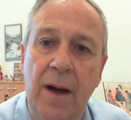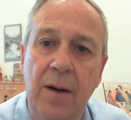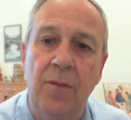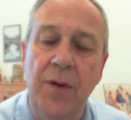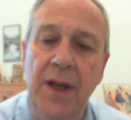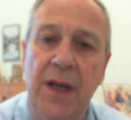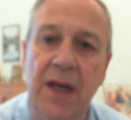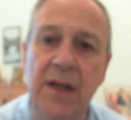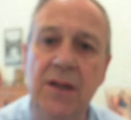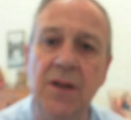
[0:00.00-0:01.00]

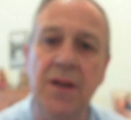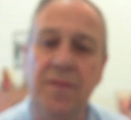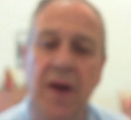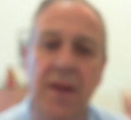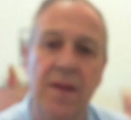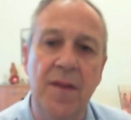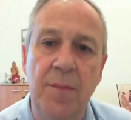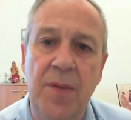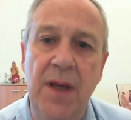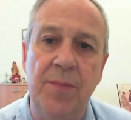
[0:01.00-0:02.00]
rekindle the faith in the
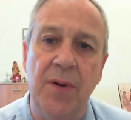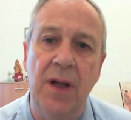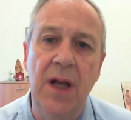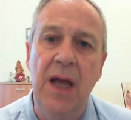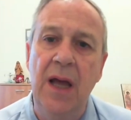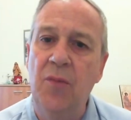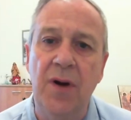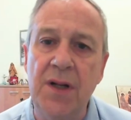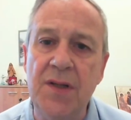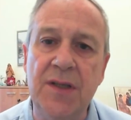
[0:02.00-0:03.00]
people. And
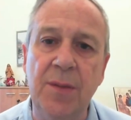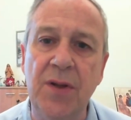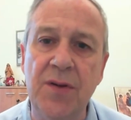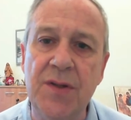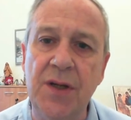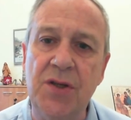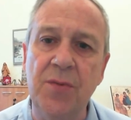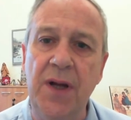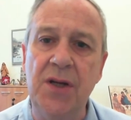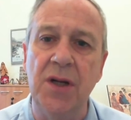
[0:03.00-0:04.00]
we're in a similar
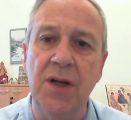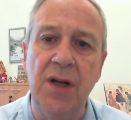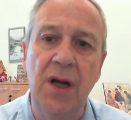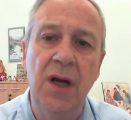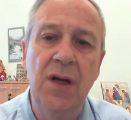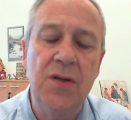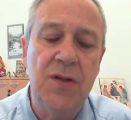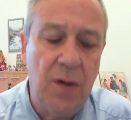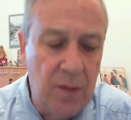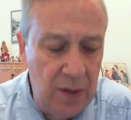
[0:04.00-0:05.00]
situation.
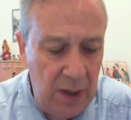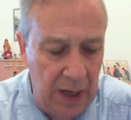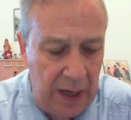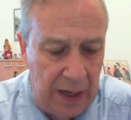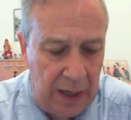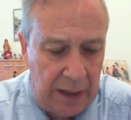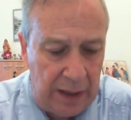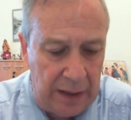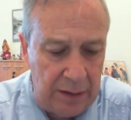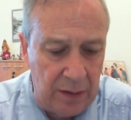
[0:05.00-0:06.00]
So,
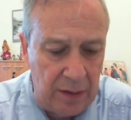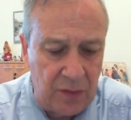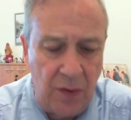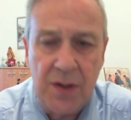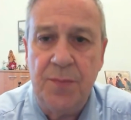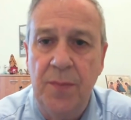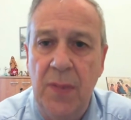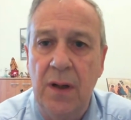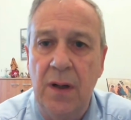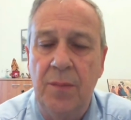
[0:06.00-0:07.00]
of course,
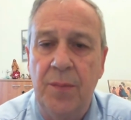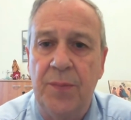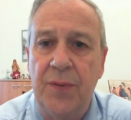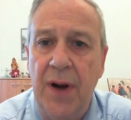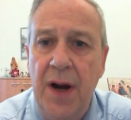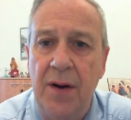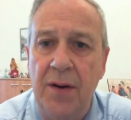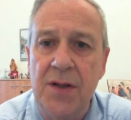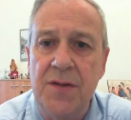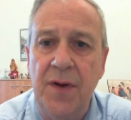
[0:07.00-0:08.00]

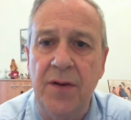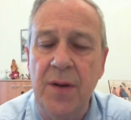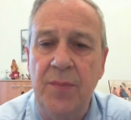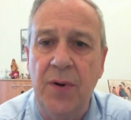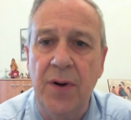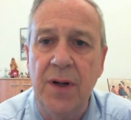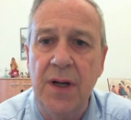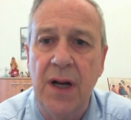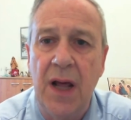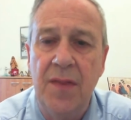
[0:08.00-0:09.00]
prayer is very
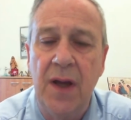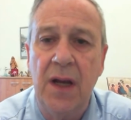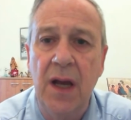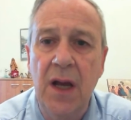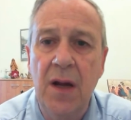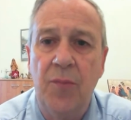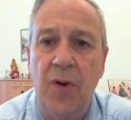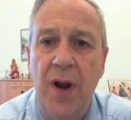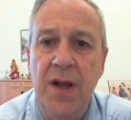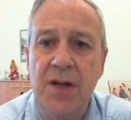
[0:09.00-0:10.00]
important. And I think
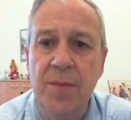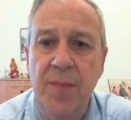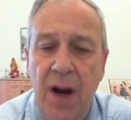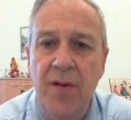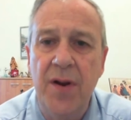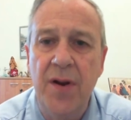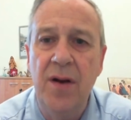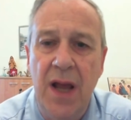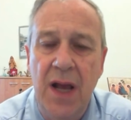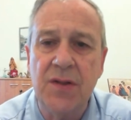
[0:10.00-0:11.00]
praying to Mary
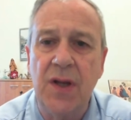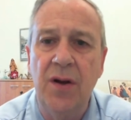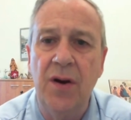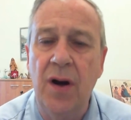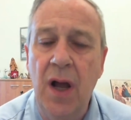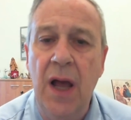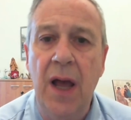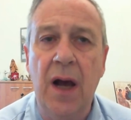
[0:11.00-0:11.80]
and asking her,